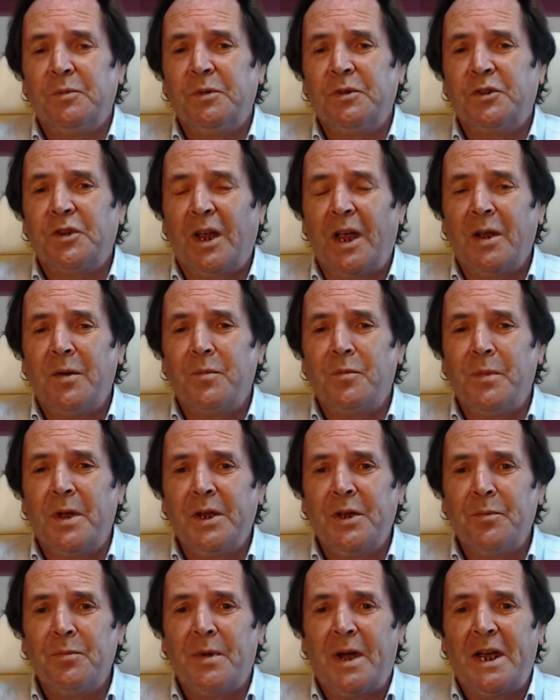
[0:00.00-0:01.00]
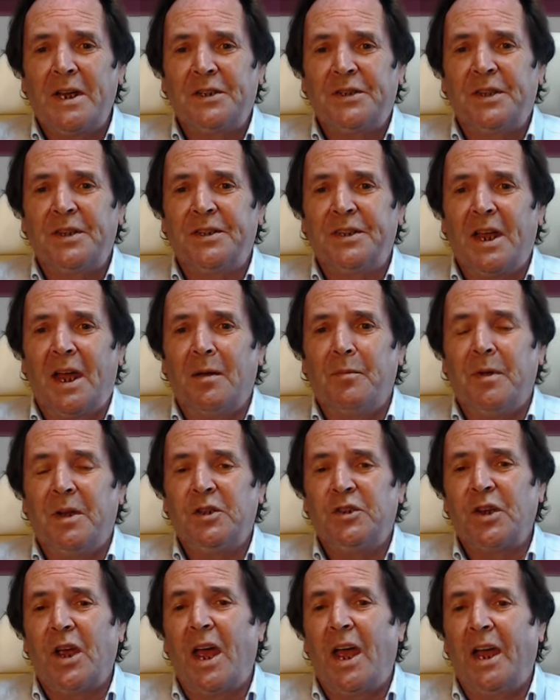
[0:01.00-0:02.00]
be to try and minimise the
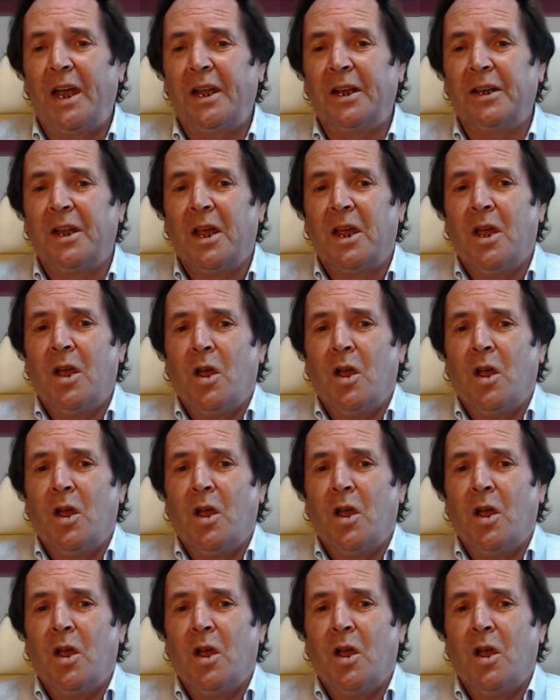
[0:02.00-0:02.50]
damage and